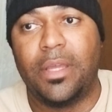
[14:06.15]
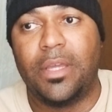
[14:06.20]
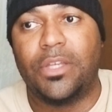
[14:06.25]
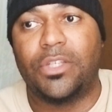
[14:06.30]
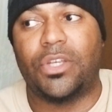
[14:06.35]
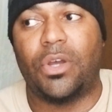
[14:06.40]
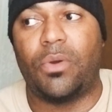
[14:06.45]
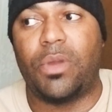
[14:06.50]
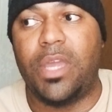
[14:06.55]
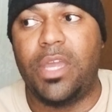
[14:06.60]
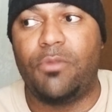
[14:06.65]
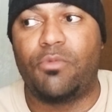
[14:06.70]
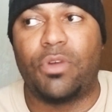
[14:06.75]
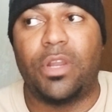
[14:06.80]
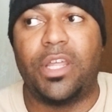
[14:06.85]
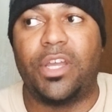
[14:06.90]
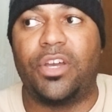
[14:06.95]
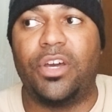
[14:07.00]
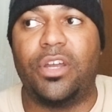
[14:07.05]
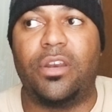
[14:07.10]
So he
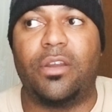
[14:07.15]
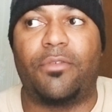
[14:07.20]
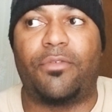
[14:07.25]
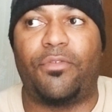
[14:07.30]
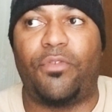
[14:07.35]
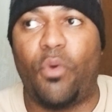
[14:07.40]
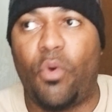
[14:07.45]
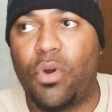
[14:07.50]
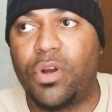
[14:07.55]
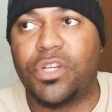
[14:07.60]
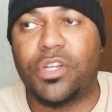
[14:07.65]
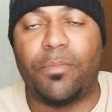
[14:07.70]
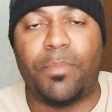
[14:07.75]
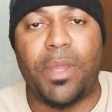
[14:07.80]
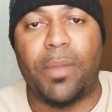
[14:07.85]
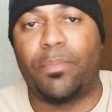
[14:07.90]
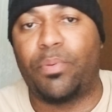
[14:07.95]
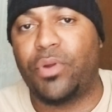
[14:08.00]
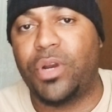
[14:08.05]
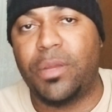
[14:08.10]
really couldn't afford to
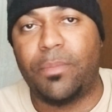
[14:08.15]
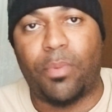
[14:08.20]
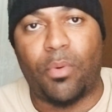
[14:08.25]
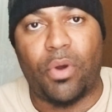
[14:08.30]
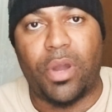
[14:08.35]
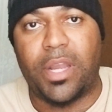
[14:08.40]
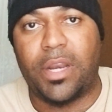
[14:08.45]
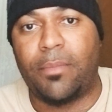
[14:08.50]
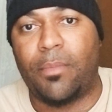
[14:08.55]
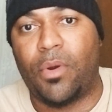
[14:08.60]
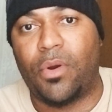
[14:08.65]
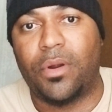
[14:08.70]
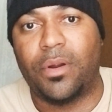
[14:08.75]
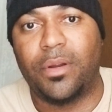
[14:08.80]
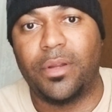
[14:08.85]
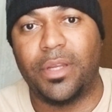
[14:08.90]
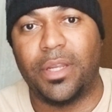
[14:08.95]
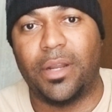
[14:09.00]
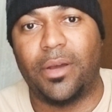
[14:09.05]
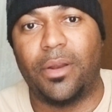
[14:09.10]
be pretty boy anymore.
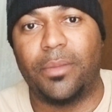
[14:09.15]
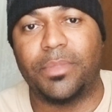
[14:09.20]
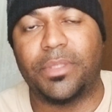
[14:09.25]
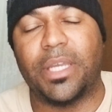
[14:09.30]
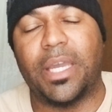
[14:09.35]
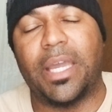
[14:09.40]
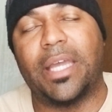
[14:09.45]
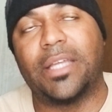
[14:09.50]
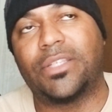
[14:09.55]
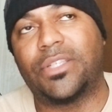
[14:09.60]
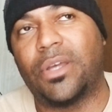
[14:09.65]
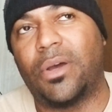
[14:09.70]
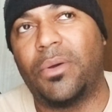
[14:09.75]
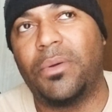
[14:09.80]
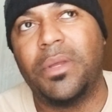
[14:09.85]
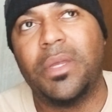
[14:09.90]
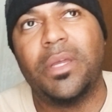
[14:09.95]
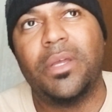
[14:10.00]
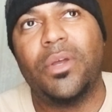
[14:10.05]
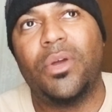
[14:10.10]
You know what I'm saying? So
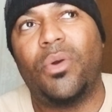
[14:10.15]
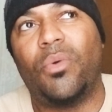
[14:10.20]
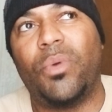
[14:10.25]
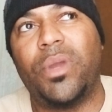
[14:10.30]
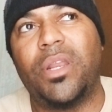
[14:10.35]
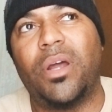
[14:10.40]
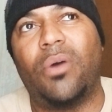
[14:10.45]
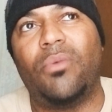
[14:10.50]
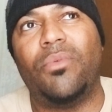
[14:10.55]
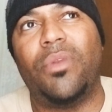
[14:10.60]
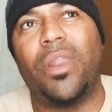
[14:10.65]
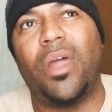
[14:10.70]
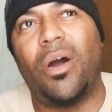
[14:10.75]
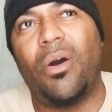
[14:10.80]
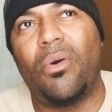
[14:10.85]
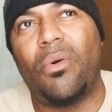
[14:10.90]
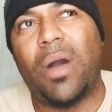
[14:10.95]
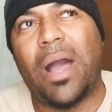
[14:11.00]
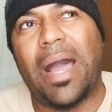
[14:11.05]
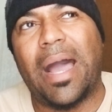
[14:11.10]
we don't
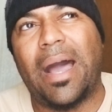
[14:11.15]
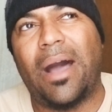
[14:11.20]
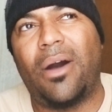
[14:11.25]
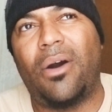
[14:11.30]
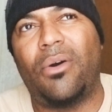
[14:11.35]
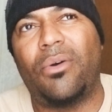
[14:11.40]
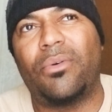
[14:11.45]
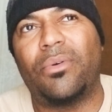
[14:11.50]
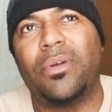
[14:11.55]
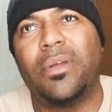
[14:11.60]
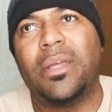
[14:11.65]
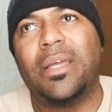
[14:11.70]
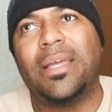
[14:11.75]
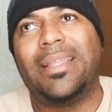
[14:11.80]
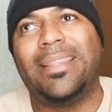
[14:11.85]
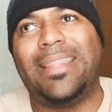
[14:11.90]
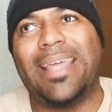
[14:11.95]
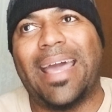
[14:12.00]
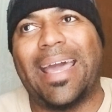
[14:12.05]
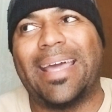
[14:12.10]
know how
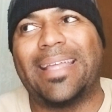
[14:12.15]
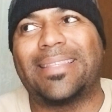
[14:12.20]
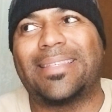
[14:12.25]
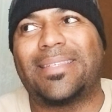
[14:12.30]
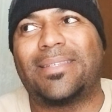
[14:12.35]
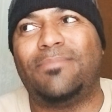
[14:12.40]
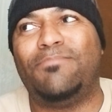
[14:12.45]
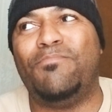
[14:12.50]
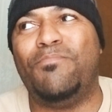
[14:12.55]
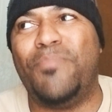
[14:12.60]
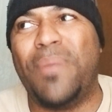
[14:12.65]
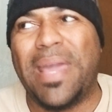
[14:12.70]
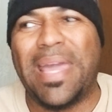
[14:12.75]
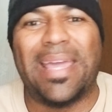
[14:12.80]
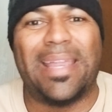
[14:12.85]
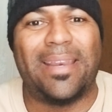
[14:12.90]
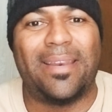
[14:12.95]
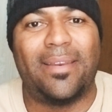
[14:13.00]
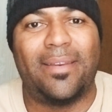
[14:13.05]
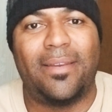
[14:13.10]
that's
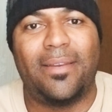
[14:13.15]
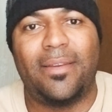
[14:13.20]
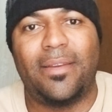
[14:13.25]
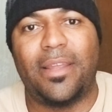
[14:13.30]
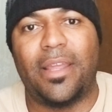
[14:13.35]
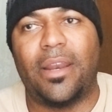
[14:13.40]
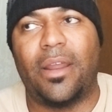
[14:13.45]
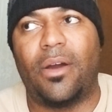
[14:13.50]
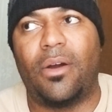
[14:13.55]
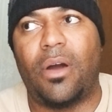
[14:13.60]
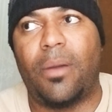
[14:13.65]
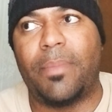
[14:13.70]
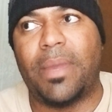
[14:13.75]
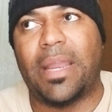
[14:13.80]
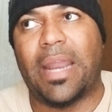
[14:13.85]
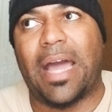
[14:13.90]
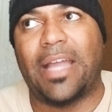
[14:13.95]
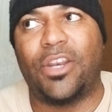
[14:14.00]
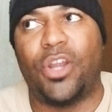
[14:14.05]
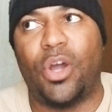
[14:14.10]
been you know, I
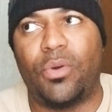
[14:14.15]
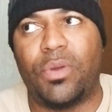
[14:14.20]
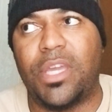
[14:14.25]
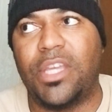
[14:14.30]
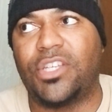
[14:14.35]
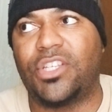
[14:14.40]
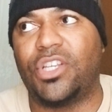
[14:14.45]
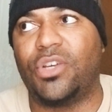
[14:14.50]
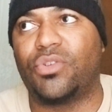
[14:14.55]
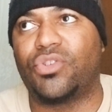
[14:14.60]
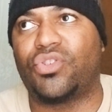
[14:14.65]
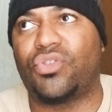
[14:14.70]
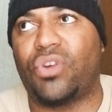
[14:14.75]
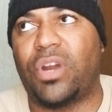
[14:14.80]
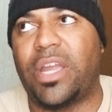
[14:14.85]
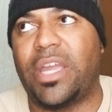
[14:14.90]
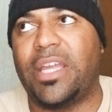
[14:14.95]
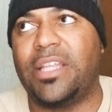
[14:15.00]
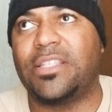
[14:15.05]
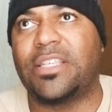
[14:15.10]
mean, I know he still
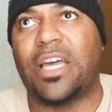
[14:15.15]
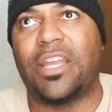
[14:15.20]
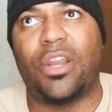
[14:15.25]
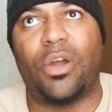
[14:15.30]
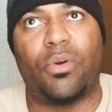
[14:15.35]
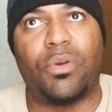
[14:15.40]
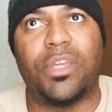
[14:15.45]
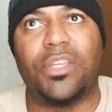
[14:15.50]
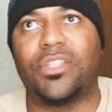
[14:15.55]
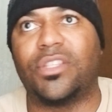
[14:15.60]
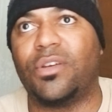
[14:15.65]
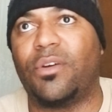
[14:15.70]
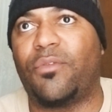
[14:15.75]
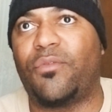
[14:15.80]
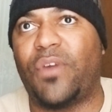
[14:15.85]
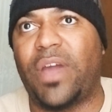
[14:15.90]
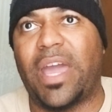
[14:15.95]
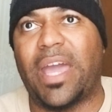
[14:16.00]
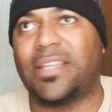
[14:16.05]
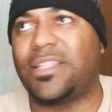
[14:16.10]
trains. I know he's still
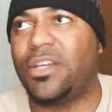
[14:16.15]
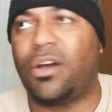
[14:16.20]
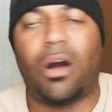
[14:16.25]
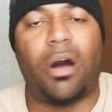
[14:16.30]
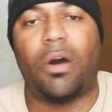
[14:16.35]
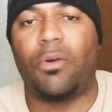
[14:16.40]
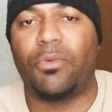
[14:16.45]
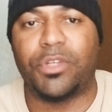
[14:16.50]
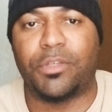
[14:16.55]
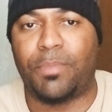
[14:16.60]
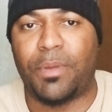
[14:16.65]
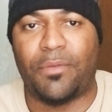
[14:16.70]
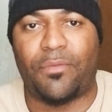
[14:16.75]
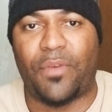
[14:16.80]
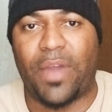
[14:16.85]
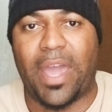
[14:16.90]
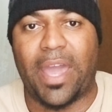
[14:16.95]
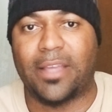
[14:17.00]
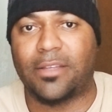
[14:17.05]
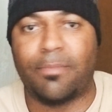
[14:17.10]
fast. He'll always be
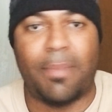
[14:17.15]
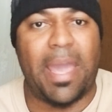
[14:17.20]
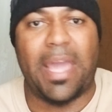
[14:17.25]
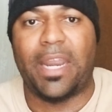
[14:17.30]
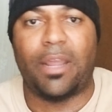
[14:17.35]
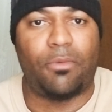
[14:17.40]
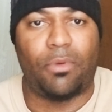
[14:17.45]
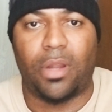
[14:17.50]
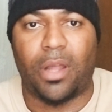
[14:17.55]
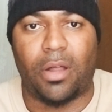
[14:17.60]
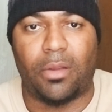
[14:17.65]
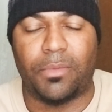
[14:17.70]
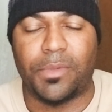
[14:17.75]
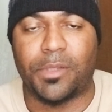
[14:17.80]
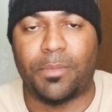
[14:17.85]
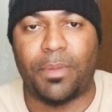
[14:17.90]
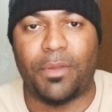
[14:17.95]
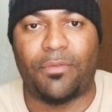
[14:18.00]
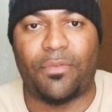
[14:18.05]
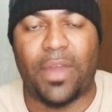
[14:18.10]
fast. Manny will always
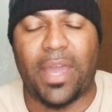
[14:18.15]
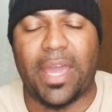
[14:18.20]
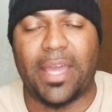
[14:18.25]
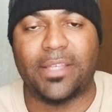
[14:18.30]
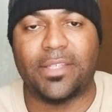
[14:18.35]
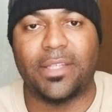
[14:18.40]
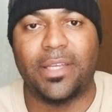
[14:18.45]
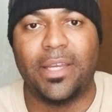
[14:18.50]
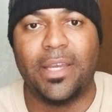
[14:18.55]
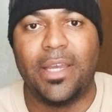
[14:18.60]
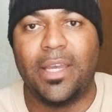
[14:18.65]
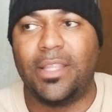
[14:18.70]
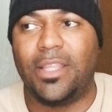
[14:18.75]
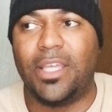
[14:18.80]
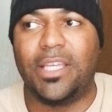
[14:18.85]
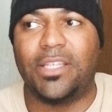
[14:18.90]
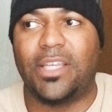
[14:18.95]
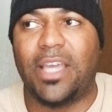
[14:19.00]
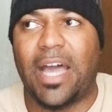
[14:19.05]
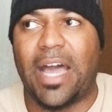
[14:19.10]
be fast.
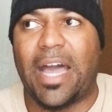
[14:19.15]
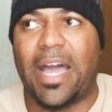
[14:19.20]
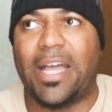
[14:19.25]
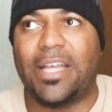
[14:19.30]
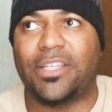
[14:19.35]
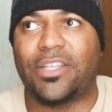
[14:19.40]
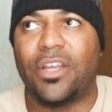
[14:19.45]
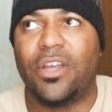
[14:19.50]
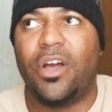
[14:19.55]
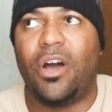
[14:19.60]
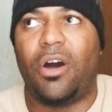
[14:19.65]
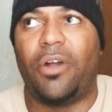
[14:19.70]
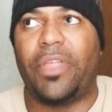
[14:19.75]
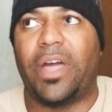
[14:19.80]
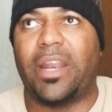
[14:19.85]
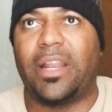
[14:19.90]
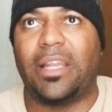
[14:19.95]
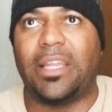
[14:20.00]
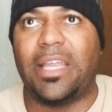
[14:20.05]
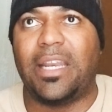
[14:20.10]
These guys on
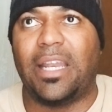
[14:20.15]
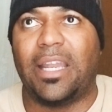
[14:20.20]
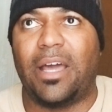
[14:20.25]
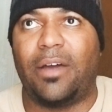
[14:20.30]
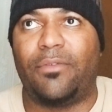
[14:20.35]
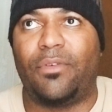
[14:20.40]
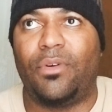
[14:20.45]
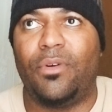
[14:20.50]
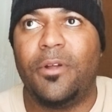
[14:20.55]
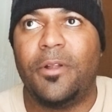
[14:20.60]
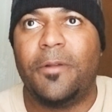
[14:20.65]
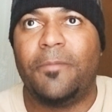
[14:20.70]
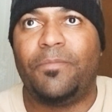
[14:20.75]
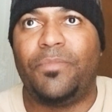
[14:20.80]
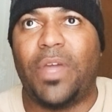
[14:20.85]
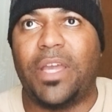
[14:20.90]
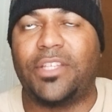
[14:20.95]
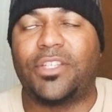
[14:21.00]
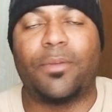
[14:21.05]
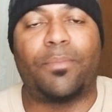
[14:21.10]
that elite level,
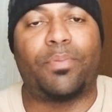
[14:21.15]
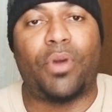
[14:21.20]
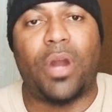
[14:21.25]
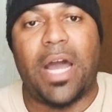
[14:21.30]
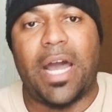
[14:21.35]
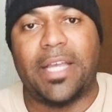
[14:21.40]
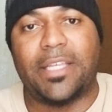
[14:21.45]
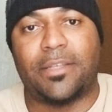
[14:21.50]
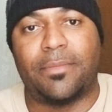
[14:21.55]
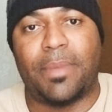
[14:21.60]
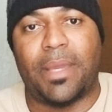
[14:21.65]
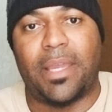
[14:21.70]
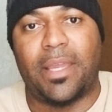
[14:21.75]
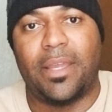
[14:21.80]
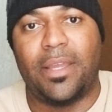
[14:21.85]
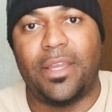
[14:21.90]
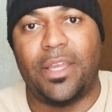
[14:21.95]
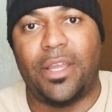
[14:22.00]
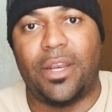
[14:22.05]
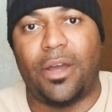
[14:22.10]
they surprise me.
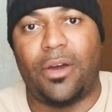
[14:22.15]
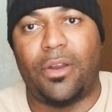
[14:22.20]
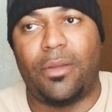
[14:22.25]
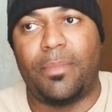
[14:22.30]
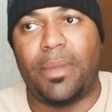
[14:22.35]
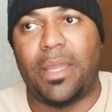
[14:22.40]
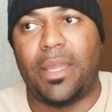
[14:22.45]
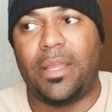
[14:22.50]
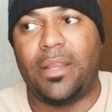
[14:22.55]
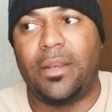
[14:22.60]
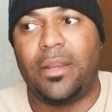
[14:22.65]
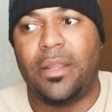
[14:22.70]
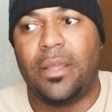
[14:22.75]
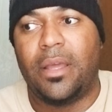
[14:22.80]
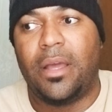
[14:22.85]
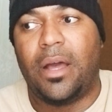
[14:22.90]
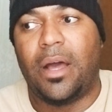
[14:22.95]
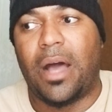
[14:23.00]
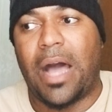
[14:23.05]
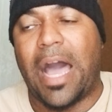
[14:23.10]
You know what I mean?
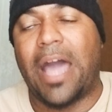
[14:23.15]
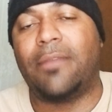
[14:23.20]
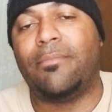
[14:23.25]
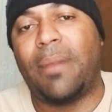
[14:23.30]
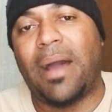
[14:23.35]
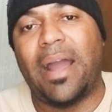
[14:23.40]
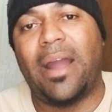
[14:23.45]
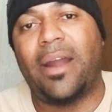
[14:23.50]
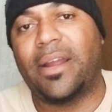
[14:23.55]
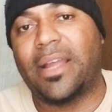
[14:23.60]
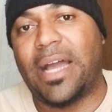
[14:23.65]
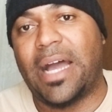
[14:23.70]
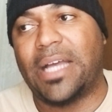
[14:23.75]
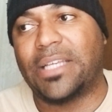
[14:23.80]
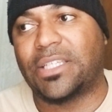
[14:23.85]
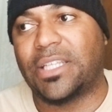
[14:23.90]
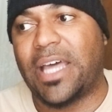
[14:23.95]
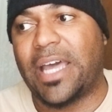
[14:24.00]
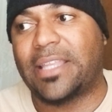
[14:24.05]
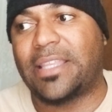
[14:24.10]
Uh, I admire
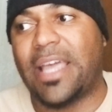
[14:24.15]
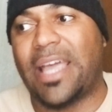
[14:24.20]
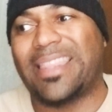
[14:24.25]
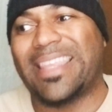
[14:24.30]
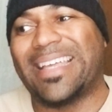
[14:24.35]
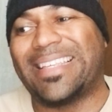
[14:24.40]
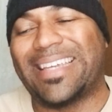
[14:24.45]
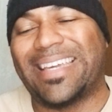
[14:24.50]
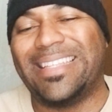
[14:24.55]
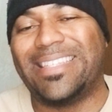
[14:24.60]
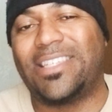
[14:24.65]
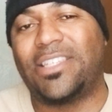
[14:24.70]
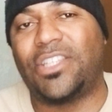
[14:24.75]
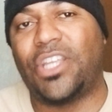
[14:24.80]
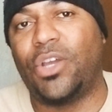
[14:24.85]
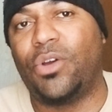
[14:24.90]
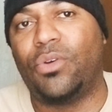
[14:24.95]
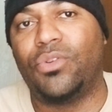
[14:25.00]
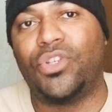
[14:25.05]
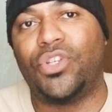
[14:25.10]
guys like that that can
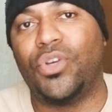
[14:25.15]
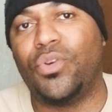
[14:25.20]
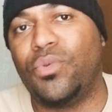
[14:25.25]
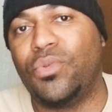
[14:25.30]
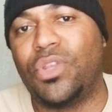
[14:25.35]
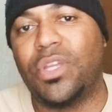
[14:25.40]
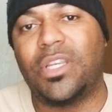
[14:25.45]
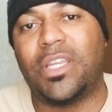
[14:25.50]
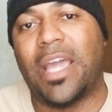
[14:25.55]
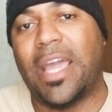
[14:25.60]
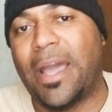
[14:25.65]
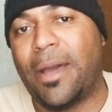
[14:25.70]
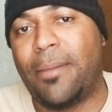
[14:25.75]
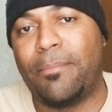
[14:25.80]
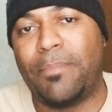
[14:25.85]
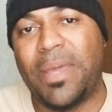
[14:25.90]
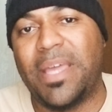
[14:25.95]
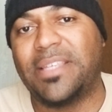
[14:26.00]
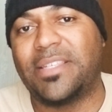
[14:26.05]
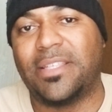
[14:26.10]
still do the damn
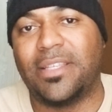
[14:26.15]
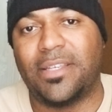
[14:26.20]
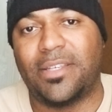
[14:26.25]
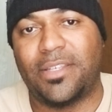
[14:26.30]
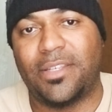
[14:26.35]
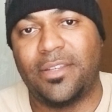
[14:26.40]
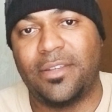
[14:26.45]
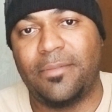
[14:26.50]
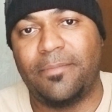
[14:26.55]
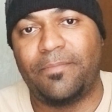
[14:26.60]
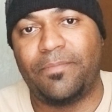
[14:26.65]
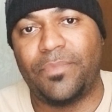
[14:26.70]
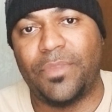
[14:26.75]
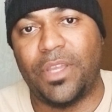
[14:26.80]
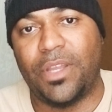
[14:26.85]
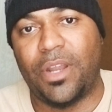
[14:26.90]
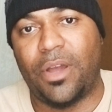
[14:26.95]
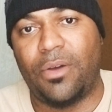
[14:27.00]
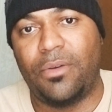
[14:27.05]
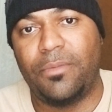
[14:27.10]
business,
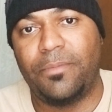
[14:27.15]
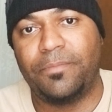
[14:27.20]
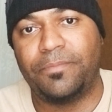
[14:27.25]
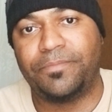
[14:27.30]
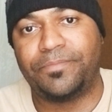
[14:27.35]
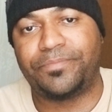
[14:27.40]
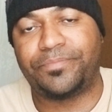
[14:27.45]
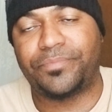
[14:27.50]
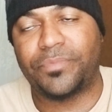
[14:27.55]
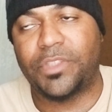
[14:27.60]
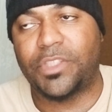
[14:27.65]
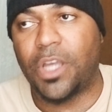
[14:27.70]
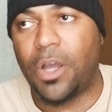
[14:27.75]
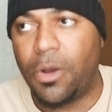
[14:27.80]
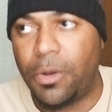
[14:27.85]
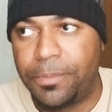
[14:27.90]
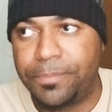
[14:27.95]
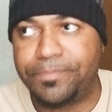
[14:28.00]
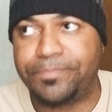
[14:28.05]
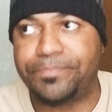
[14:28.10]
you know?
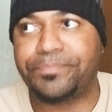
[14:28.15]
So,